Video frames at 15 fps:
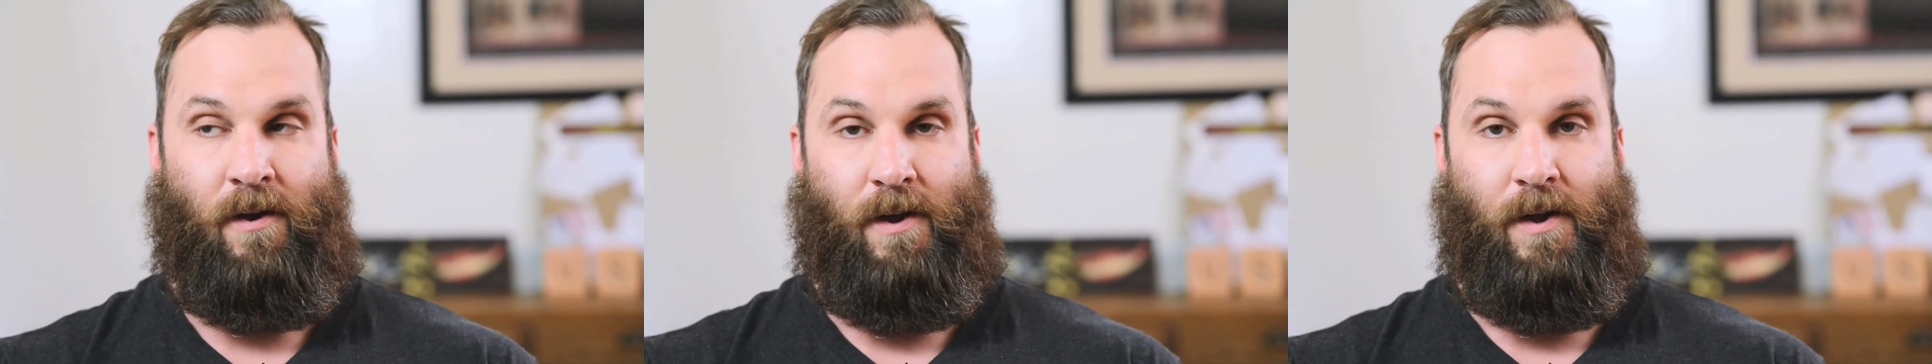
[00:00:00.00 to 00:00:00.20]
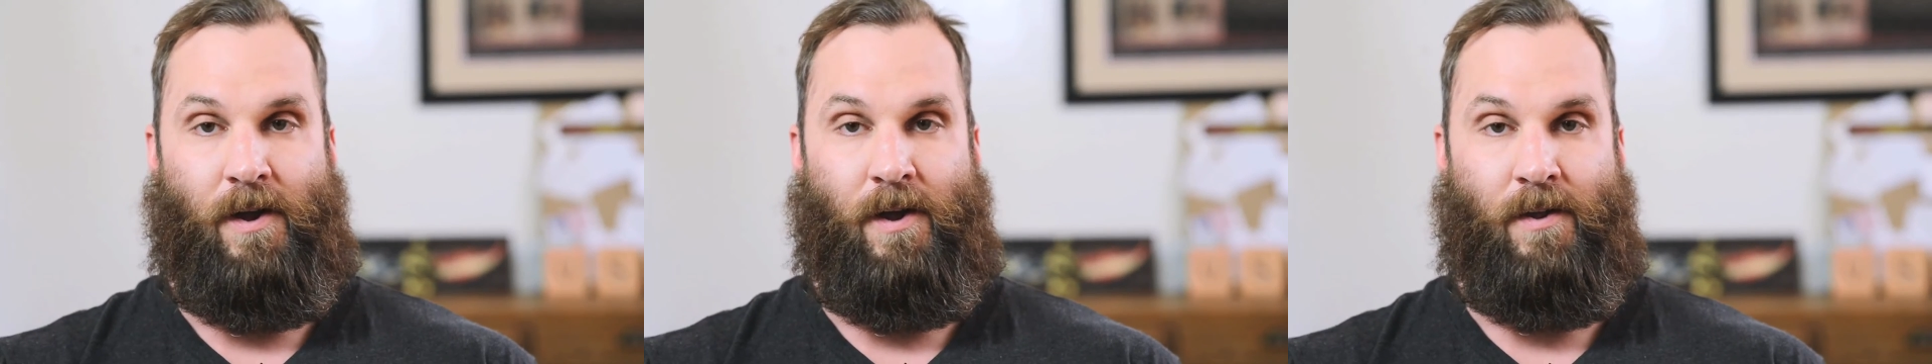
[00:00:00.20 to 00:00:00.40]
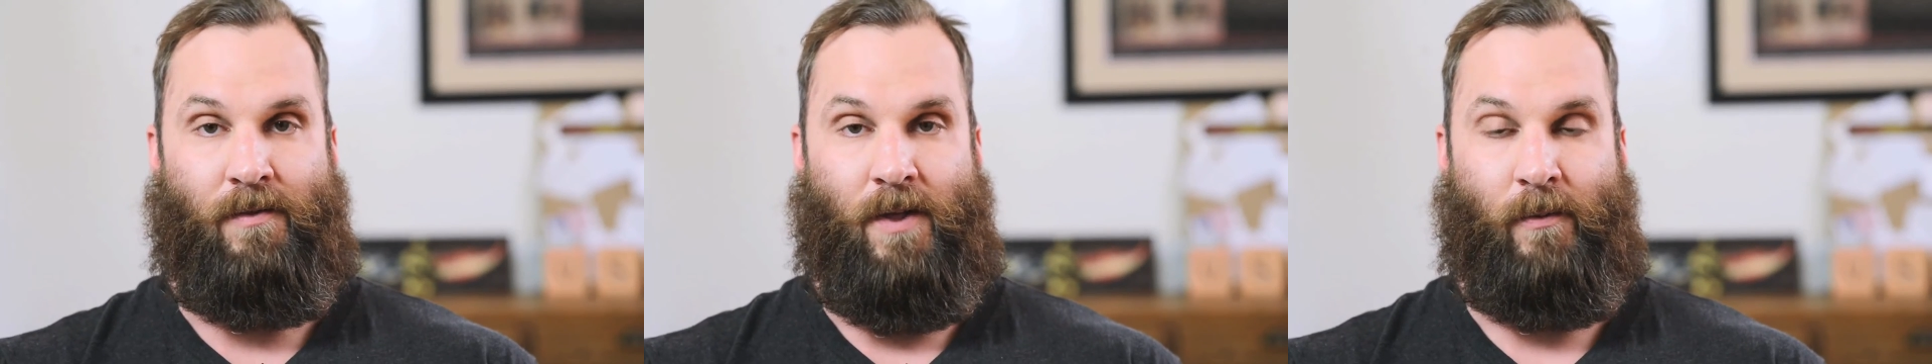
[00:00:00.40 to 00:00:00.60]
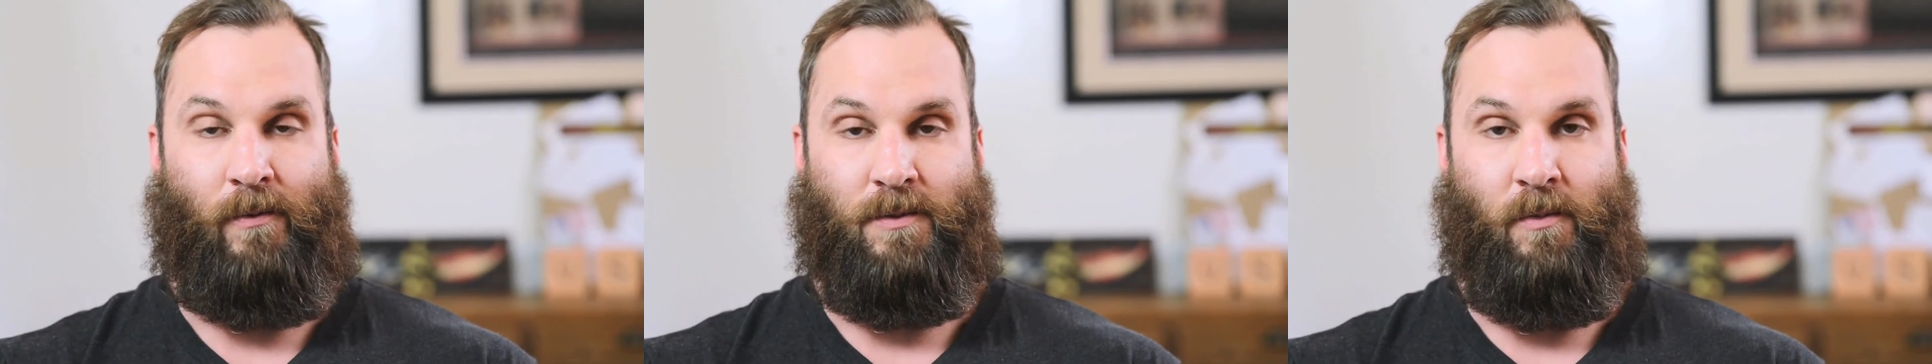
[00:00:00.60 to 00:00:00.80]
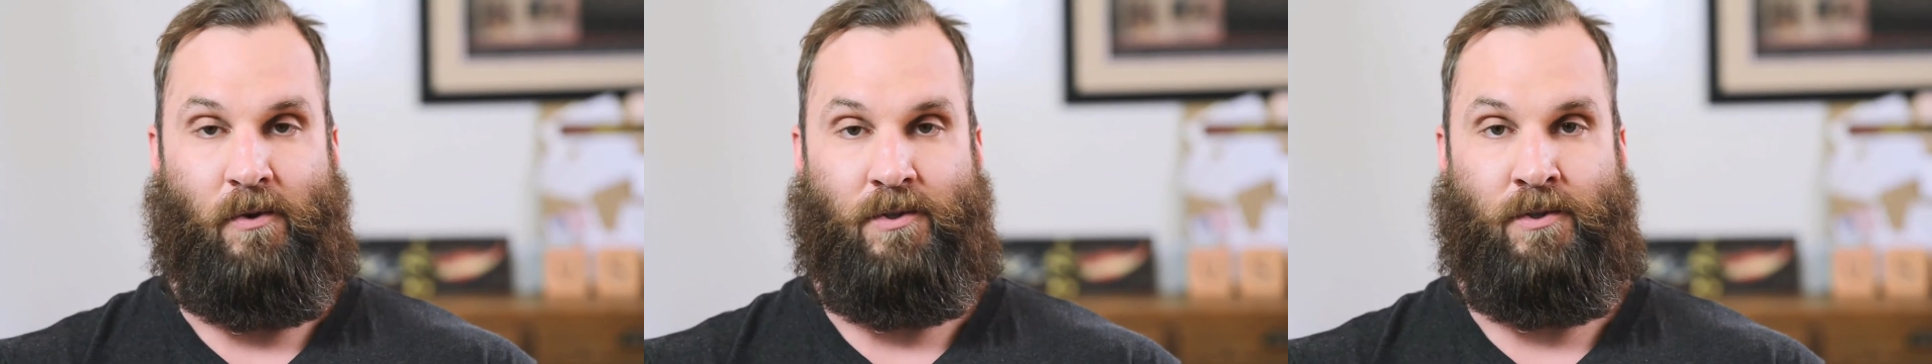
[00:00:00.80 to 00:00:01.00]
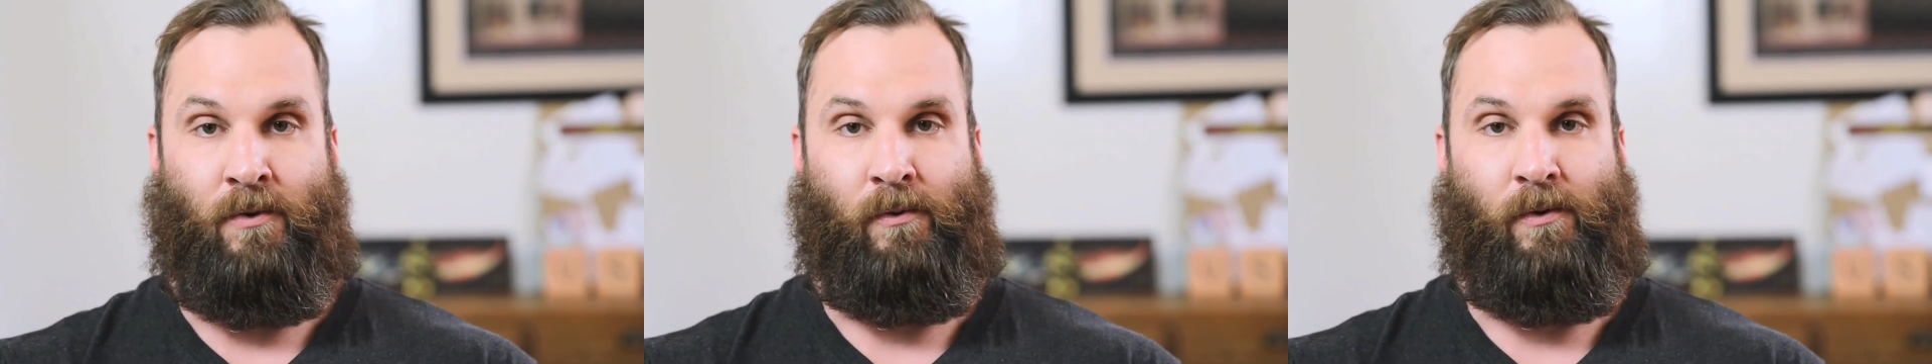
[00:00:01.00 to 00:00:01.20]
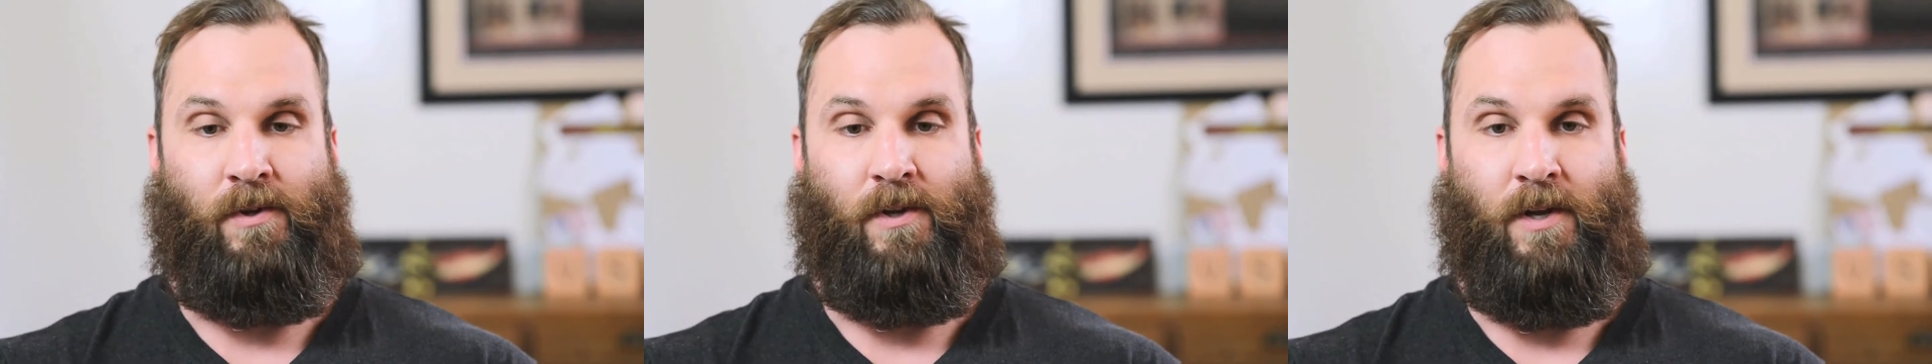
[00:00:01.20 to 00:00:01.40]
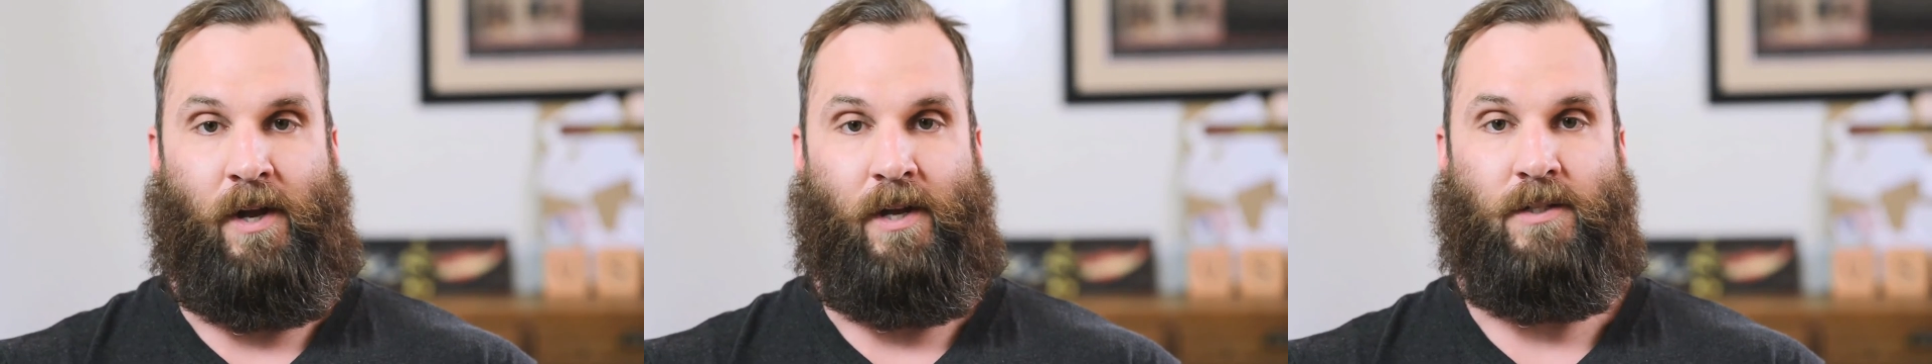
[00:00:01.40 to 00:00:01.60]
and that was most certainly
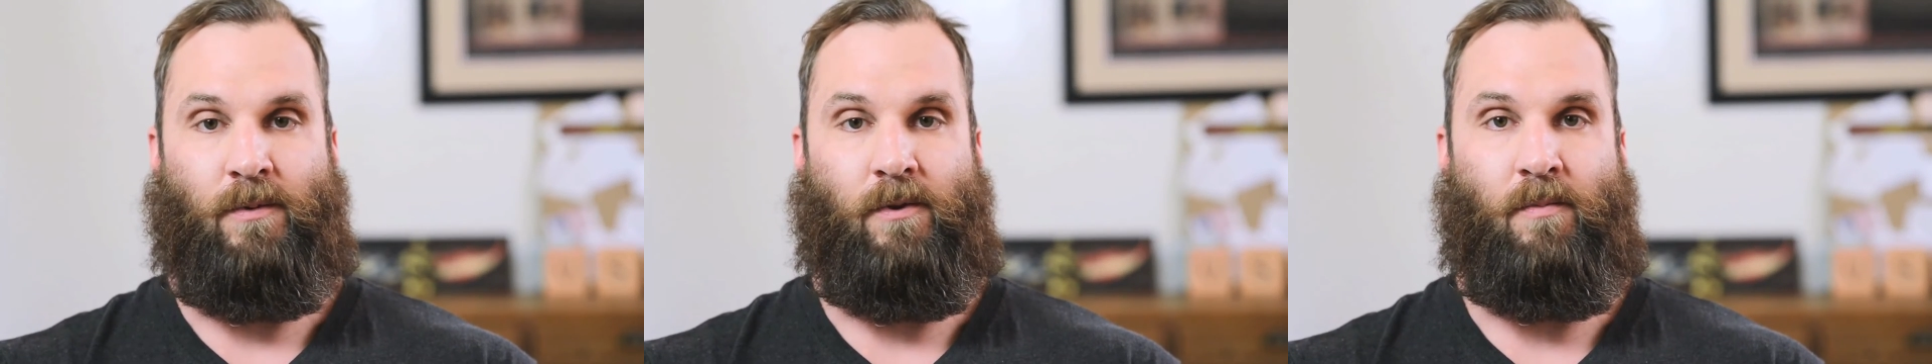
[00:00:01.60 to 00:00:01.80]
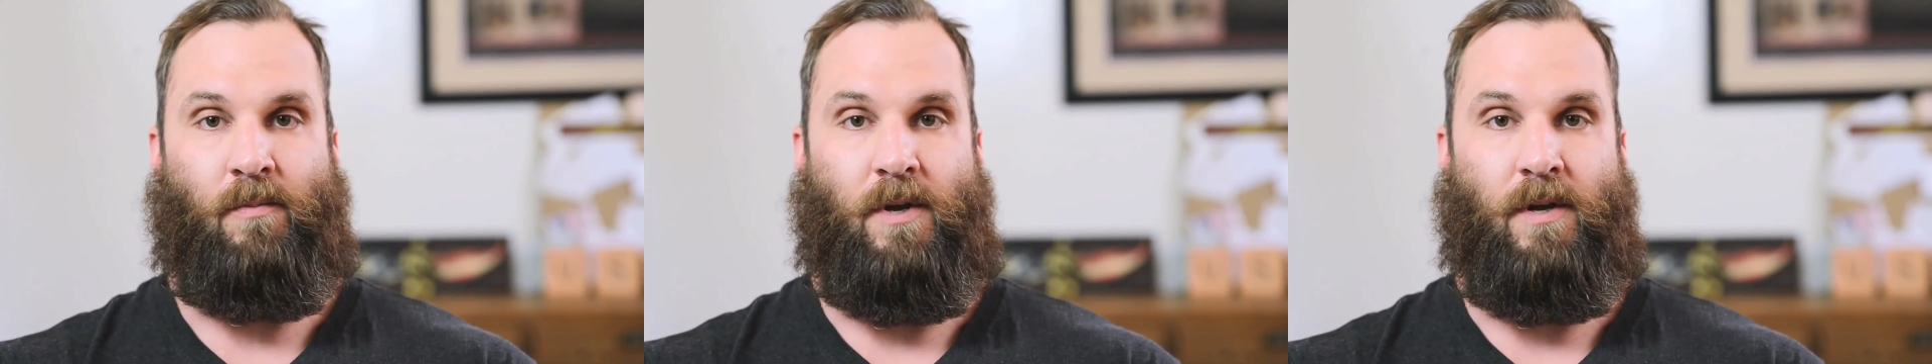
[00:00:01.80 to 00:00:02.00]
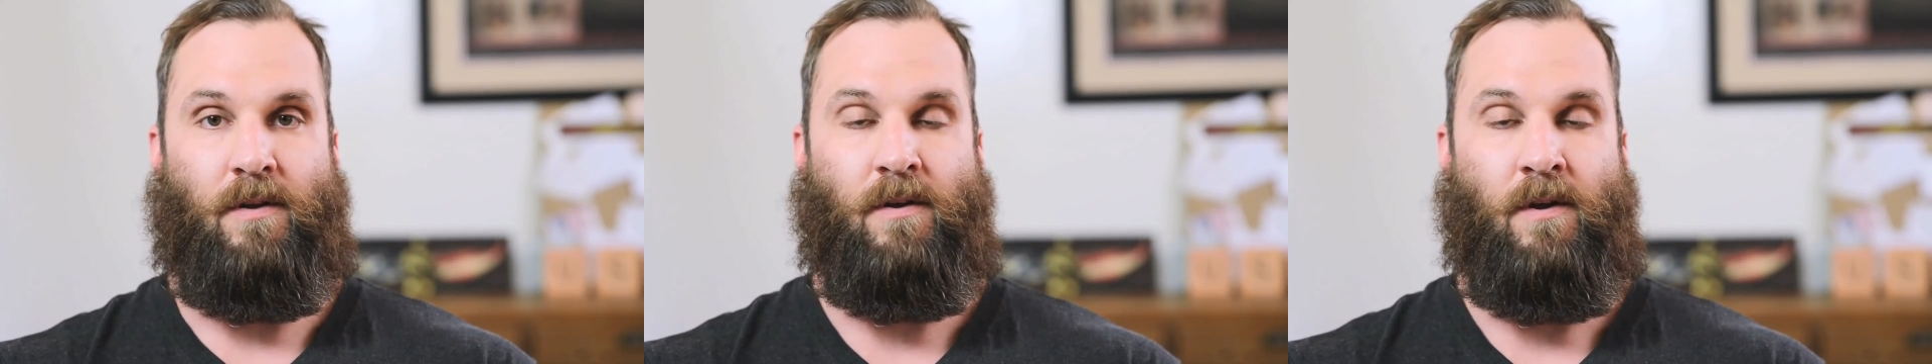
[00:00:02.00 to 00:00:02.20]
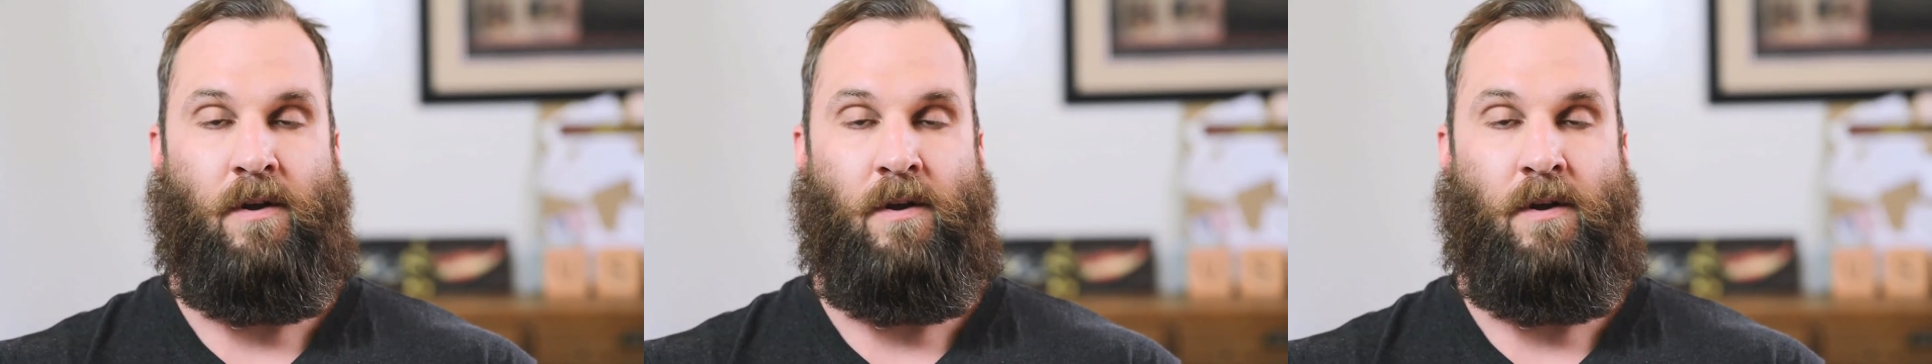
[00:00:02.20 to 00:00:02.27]
the case with me.